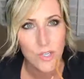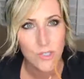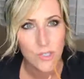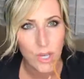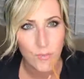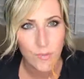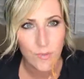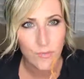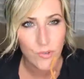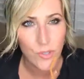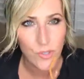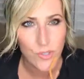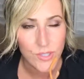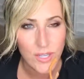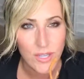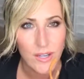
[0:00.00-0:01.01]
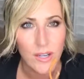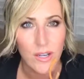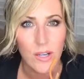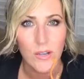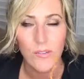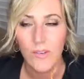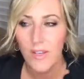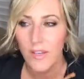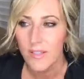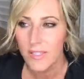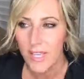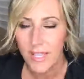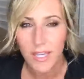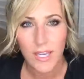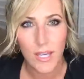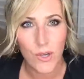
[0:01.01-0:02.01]
shopping for yourself,
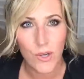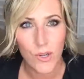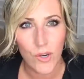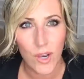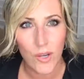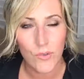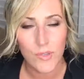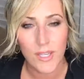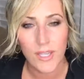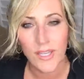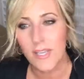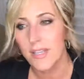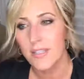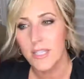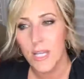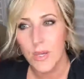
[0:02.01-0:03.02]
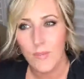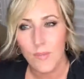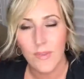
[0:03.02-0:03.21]
taking care of your own needs,